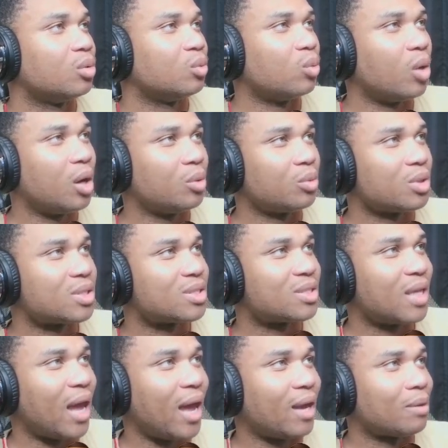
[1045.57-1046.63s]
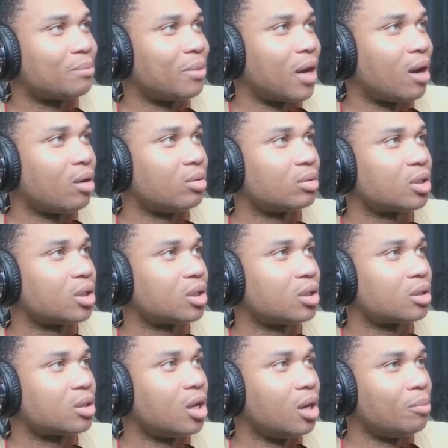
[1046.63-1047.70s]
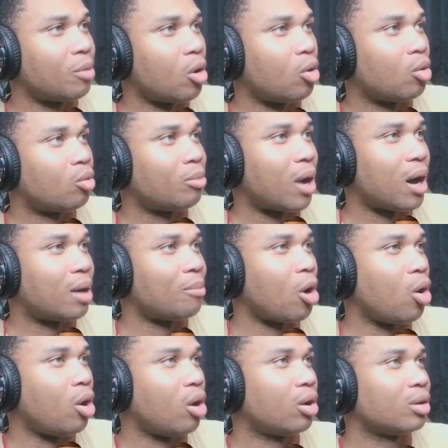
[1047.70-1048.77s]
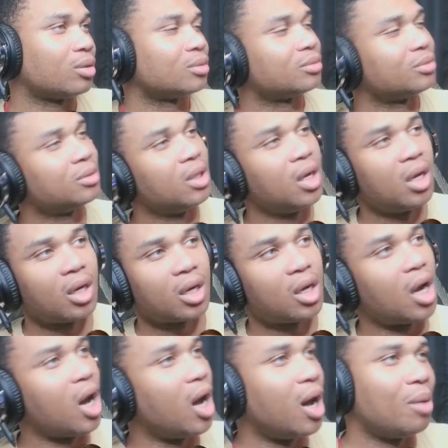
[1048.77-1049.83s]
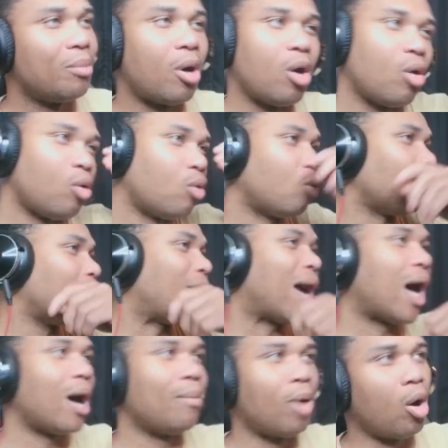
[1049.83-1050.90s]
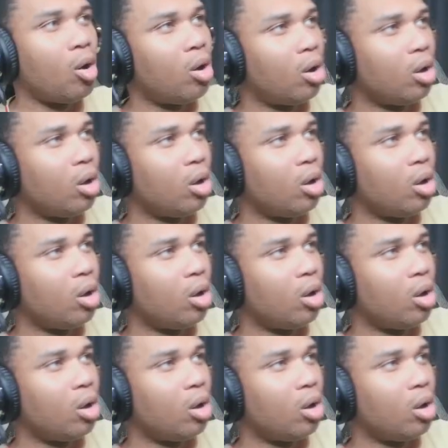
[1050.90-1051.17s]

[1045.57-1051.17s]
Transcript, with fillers: What was that about? Come on, my boy. Come on, my boy.